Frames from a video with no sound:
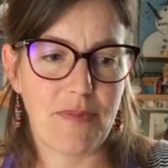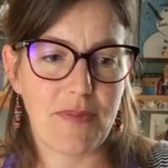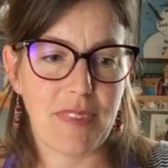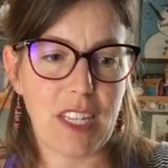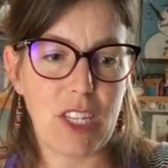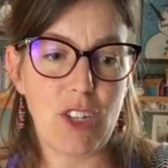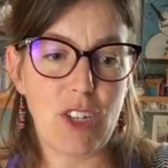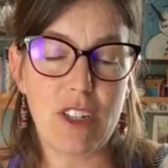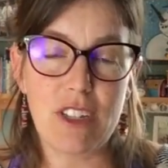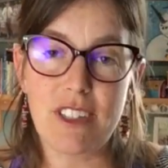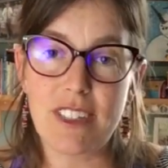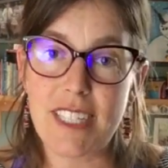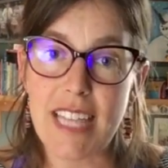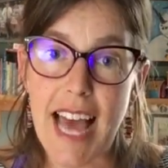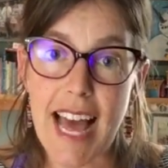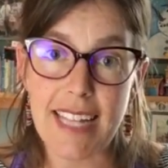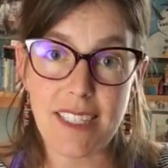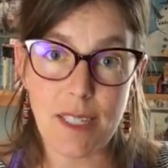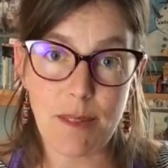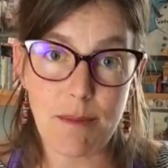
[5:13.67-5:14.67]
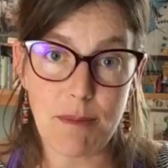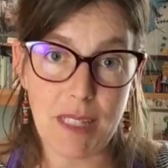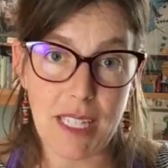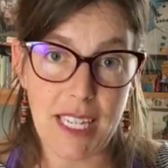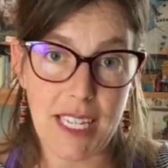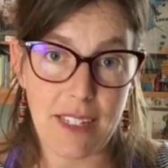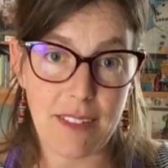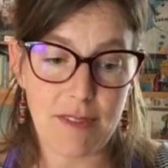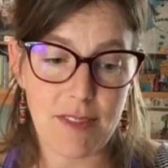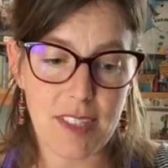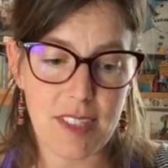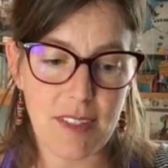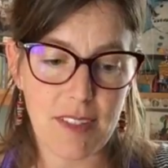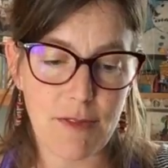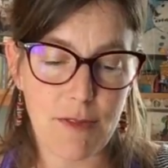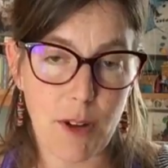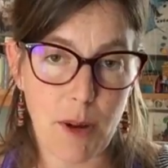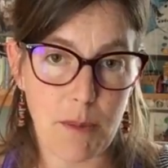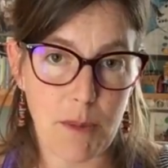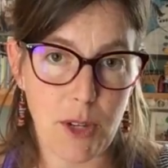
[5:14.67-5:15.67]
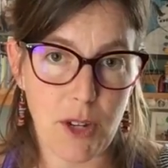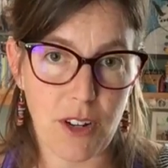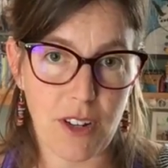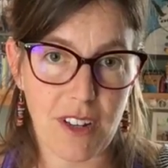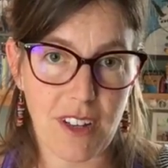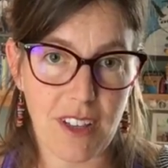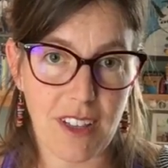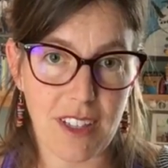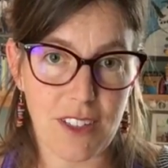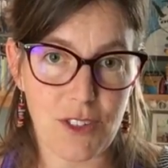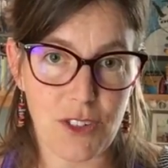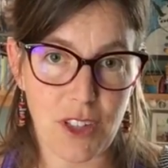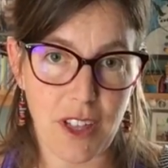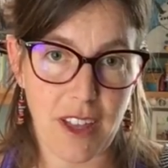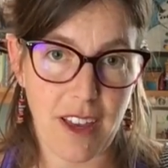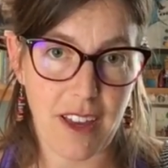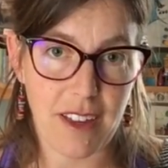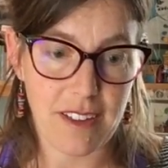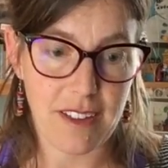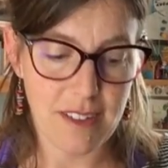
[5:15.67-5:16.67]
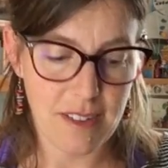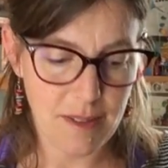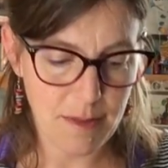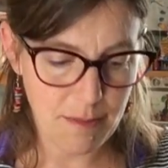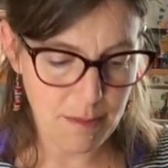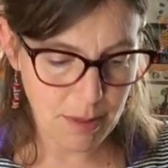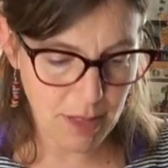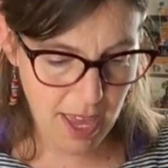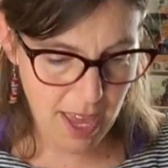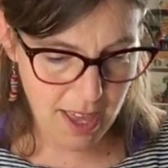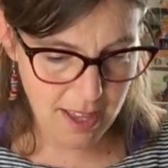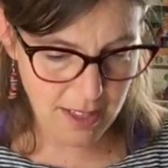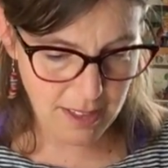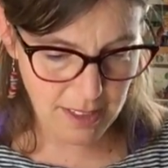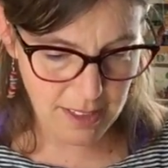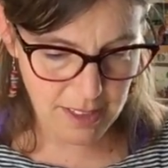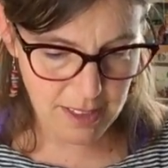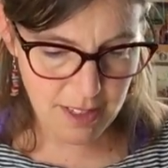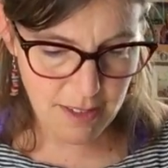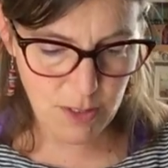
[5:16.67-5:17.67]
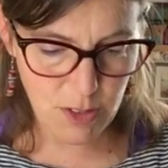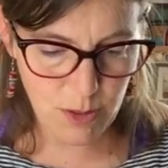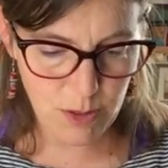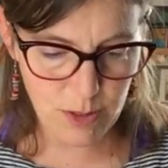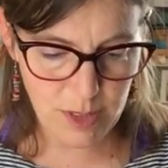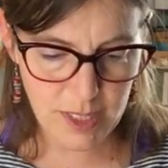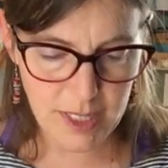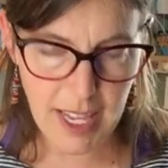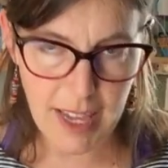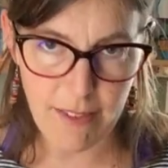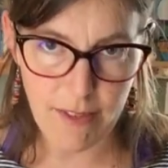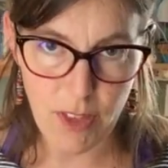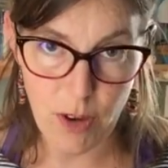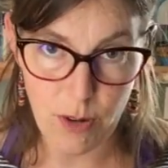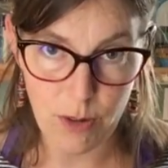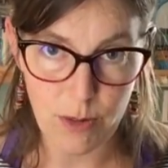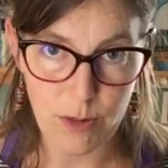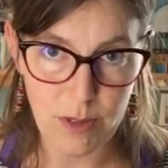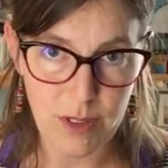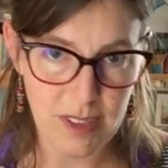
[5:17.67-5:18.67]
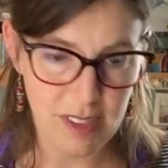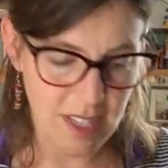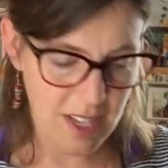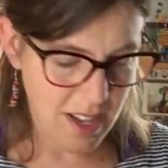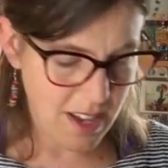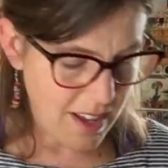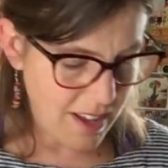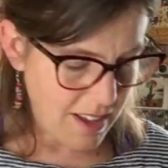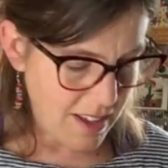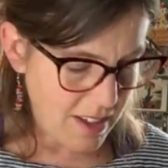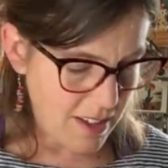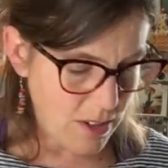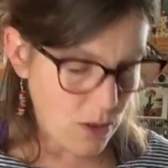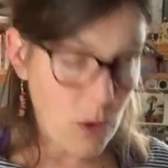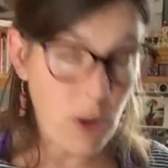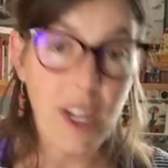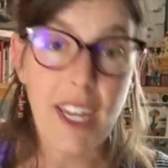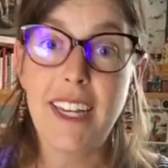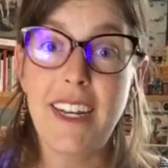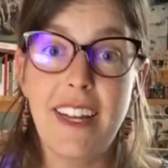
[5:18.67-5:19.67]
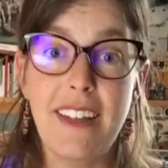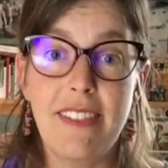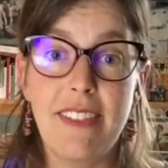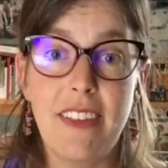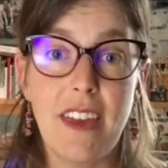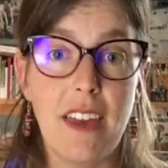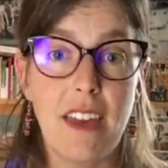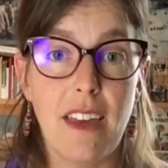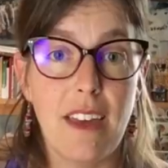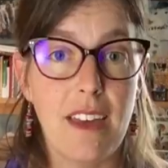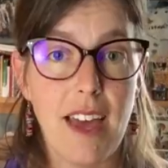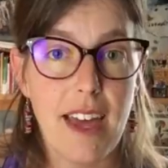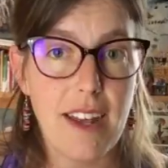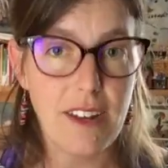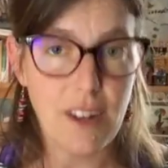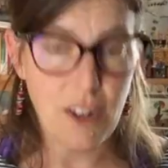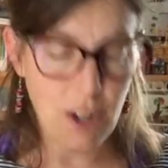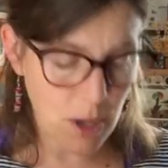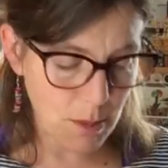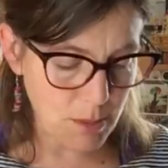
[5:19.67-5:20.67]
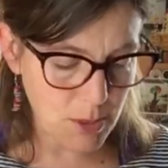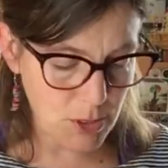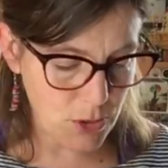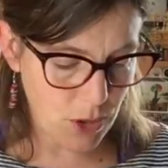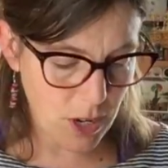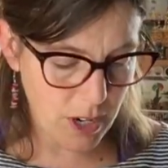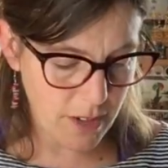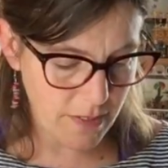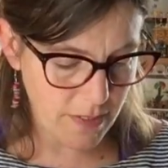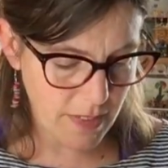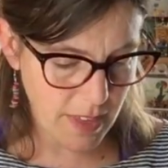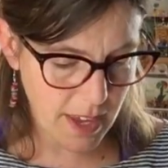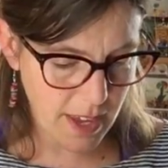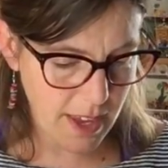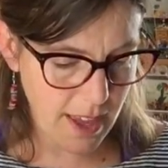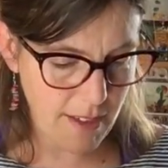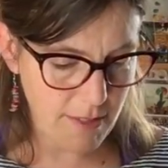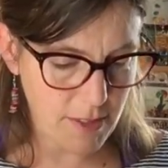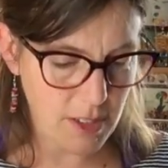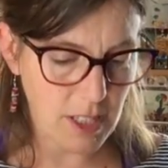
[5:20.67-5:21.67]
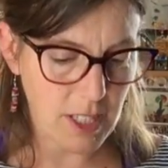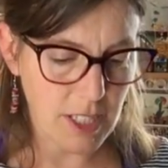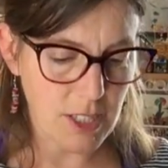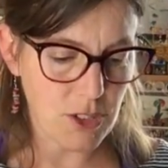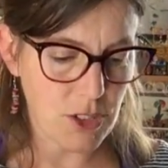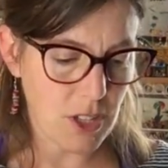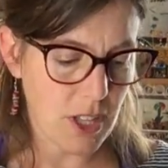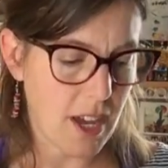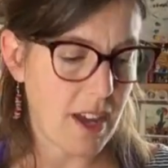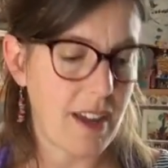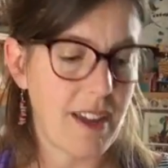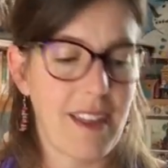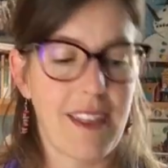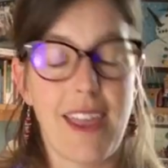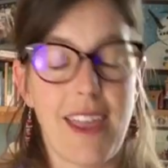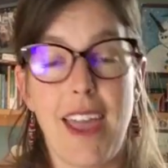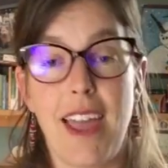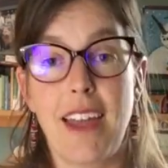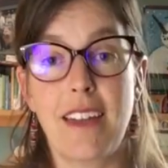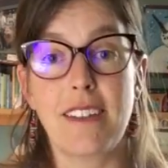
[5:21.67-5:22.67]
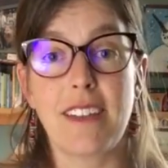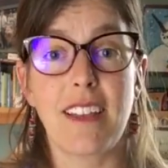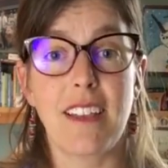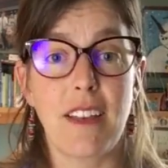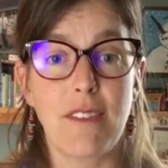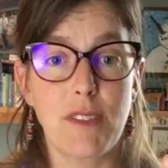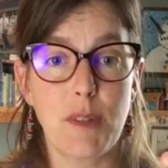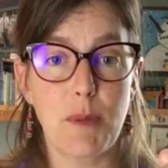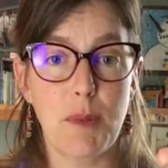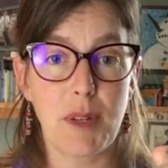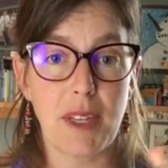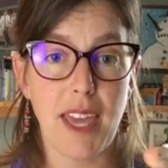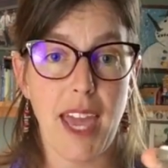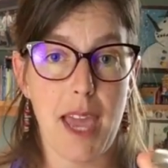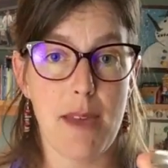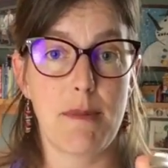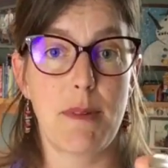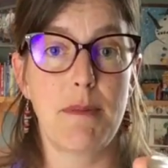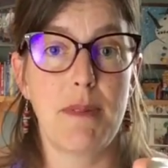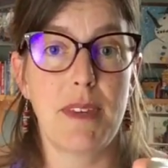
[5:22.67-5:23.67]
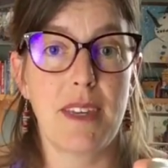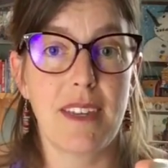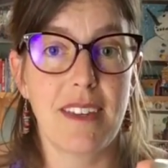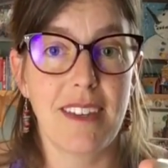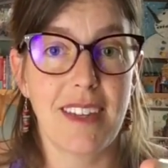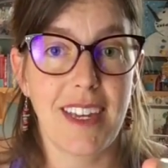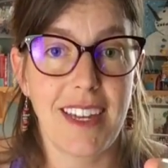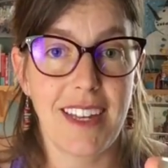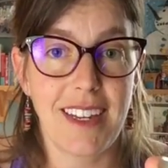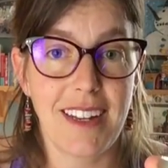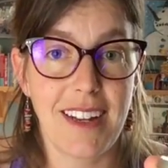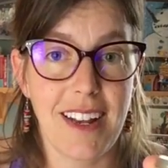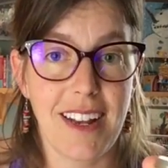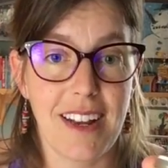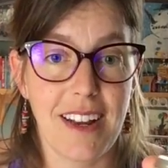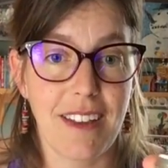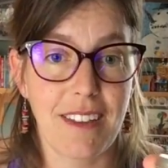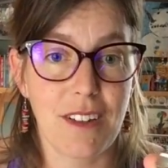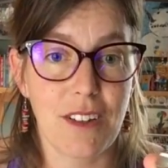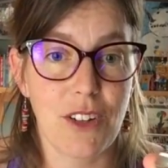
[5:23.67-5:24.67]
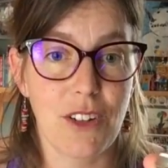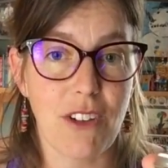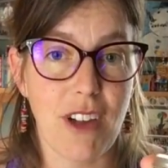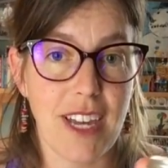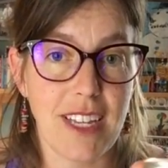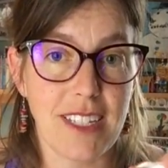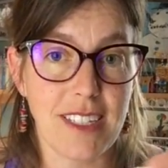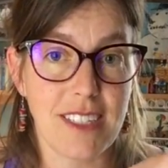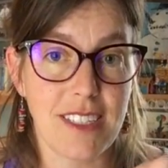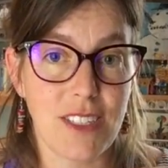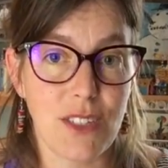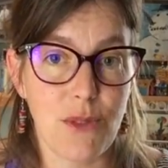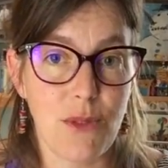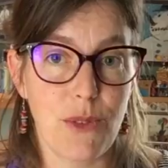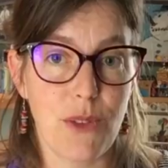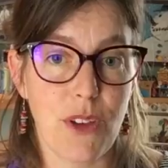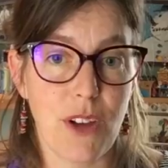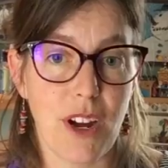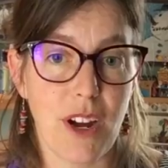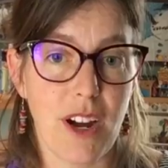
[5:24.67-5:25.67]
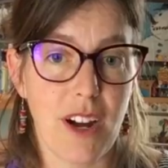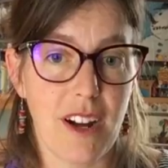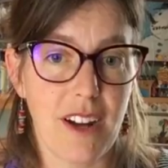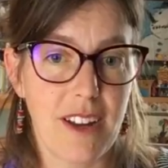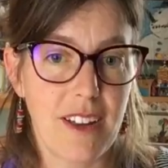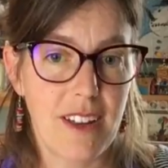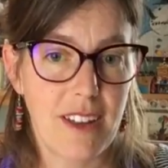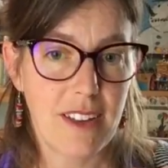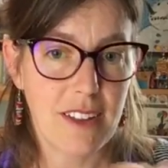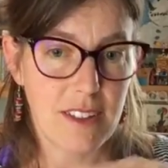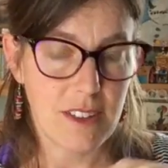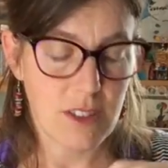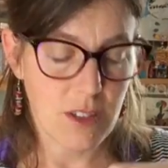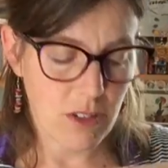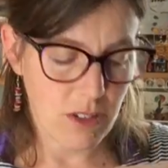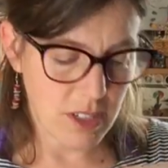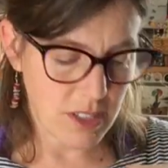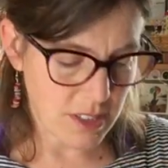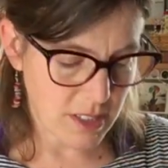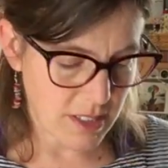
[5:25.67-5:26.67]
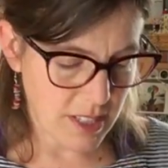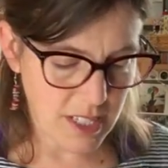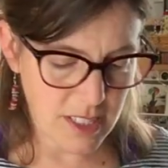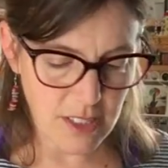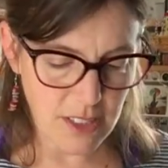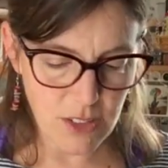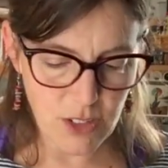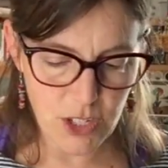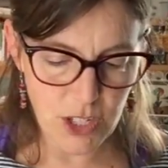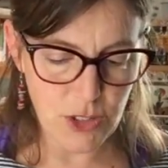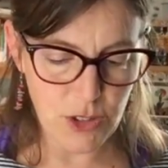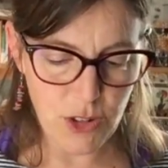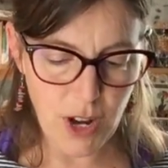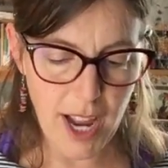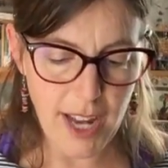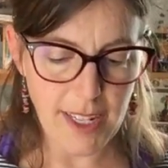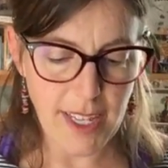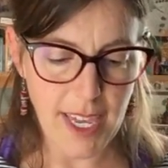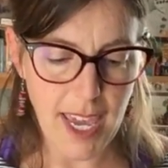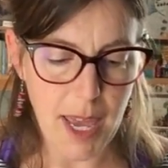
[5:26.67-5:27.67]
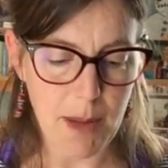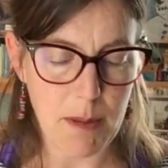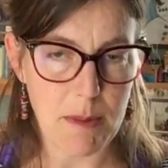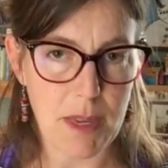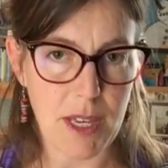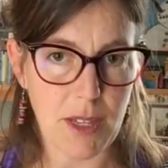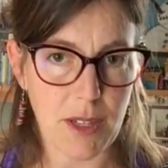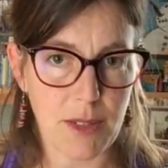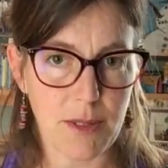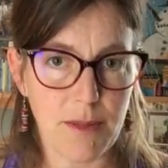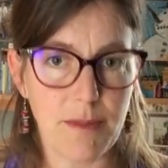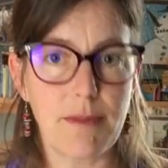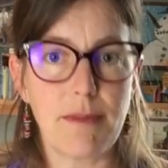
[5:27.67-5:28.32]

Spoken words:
you can just add some leaves from your calendula plants if you save those, or get it at an herb store. They have calendula, and I love to put chamomile in, another great soother. So this is just dried chamomile,